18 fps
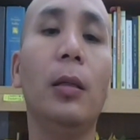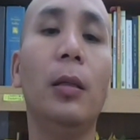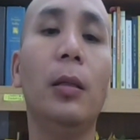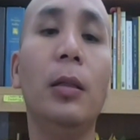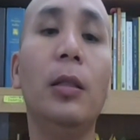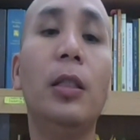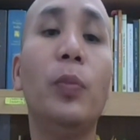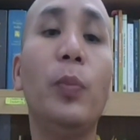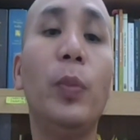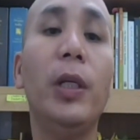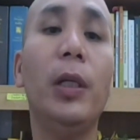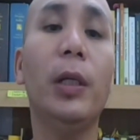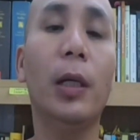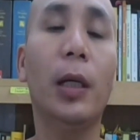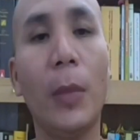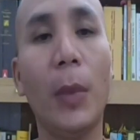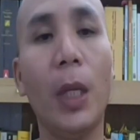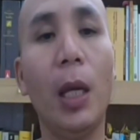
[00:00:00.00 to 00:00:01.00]

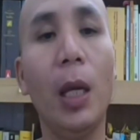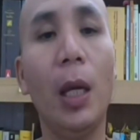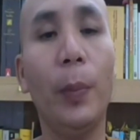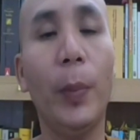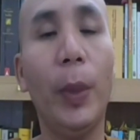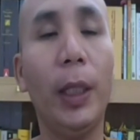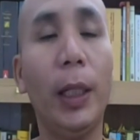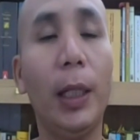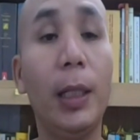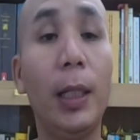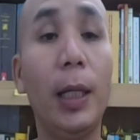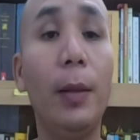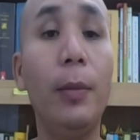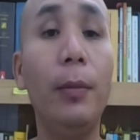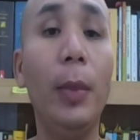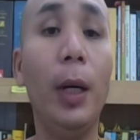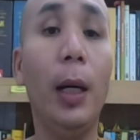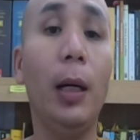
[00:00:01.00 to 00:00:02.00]
disappear. But the
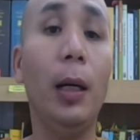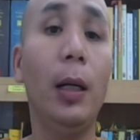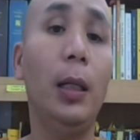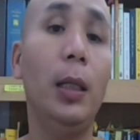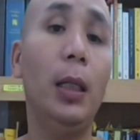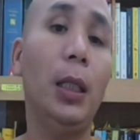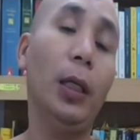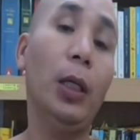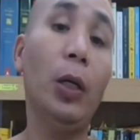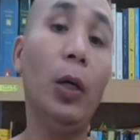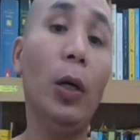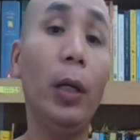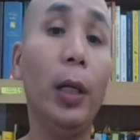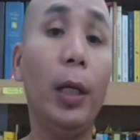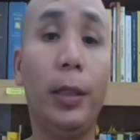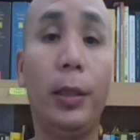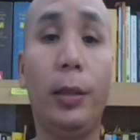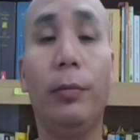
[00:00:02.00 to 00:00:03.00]
Dhamma, the
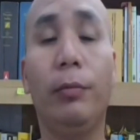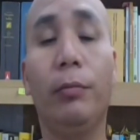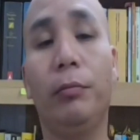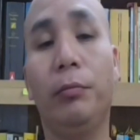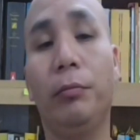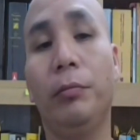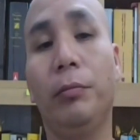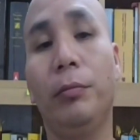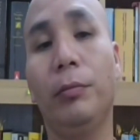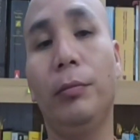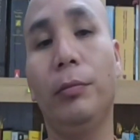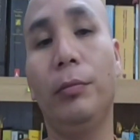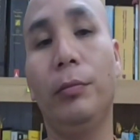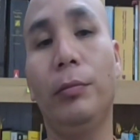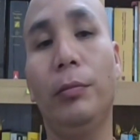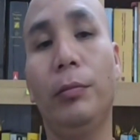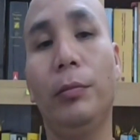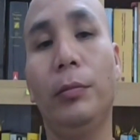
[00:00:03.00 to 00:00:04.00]
knowledge
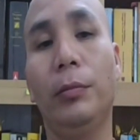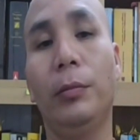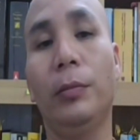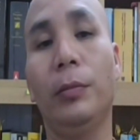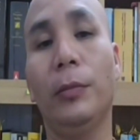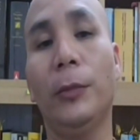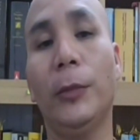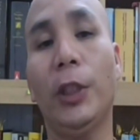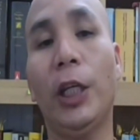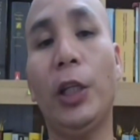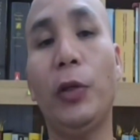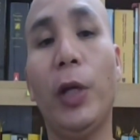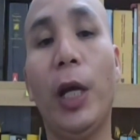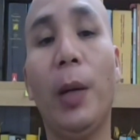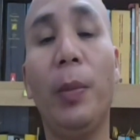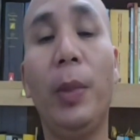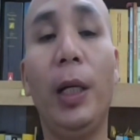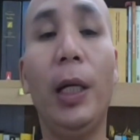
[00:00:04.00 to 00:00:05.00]
that
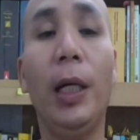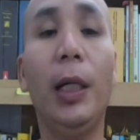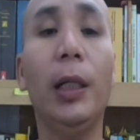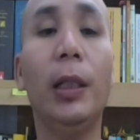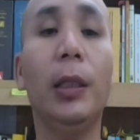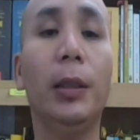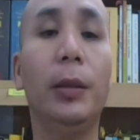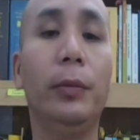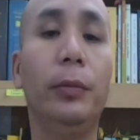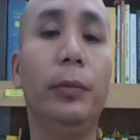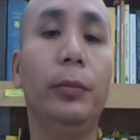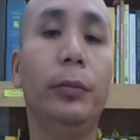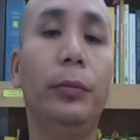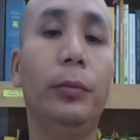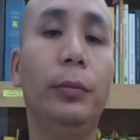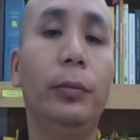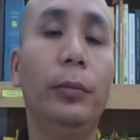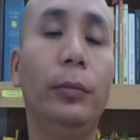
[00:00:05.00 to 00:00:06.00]
you have learned,
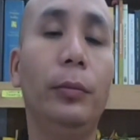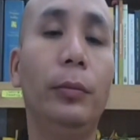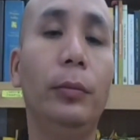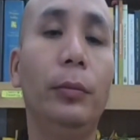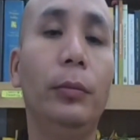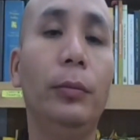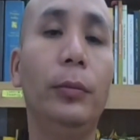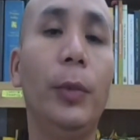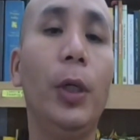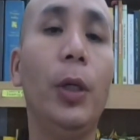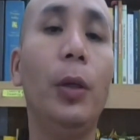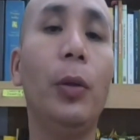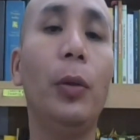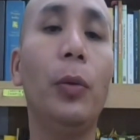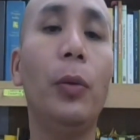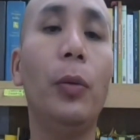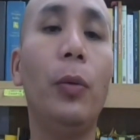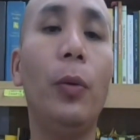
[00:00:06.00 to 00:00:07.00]

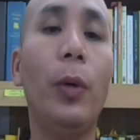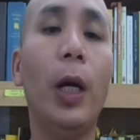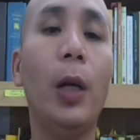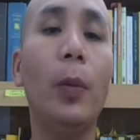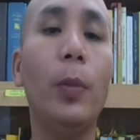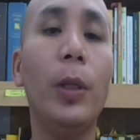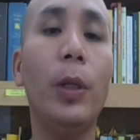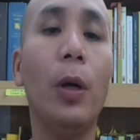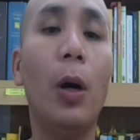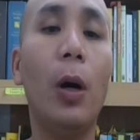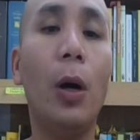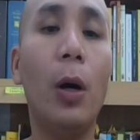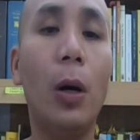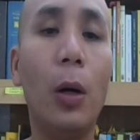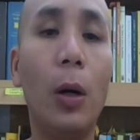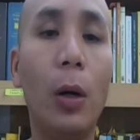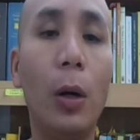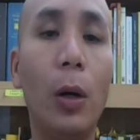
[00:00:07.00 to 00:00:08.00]
will be
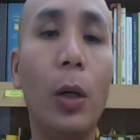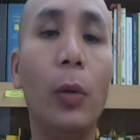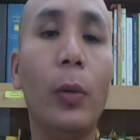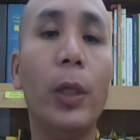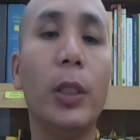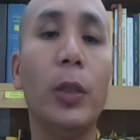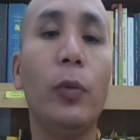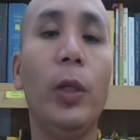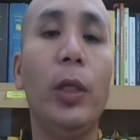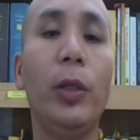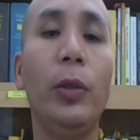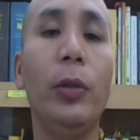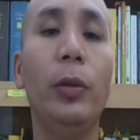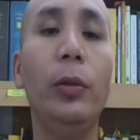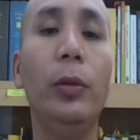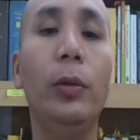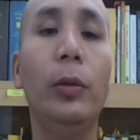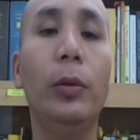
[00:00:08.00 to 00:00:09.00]
always with
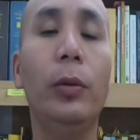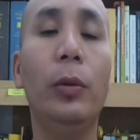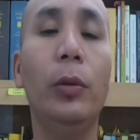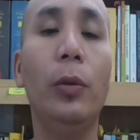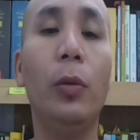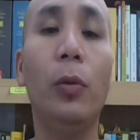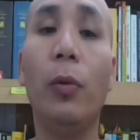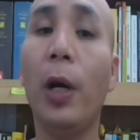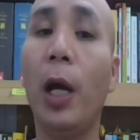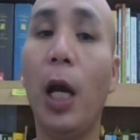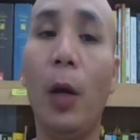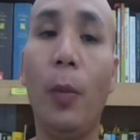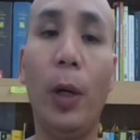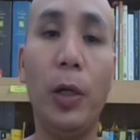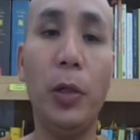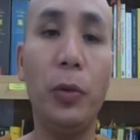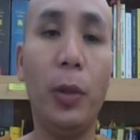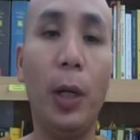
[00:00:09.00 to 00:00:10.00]
you
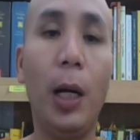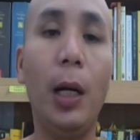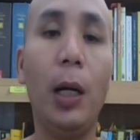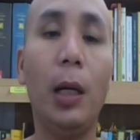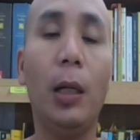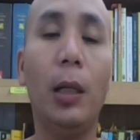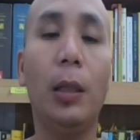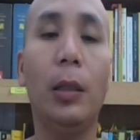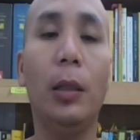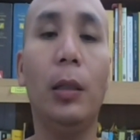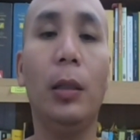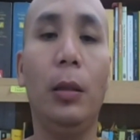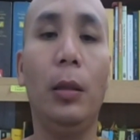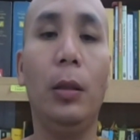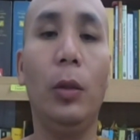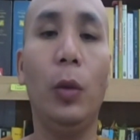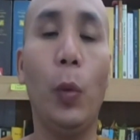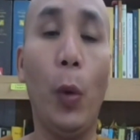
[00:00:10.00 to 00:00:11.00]
wherever you are,
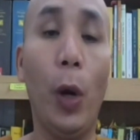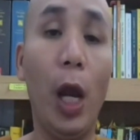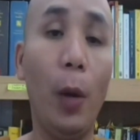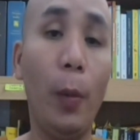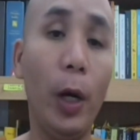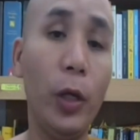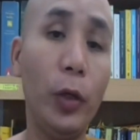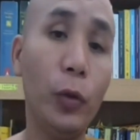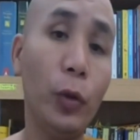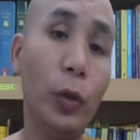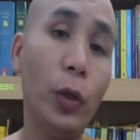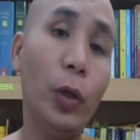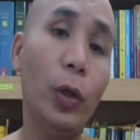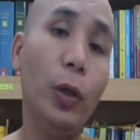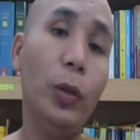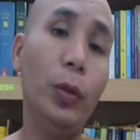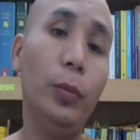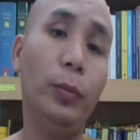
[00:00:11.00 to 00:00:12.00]
wherever you
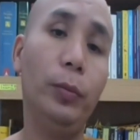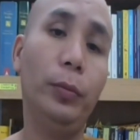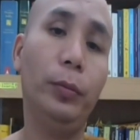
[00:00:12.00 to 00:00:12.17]
go.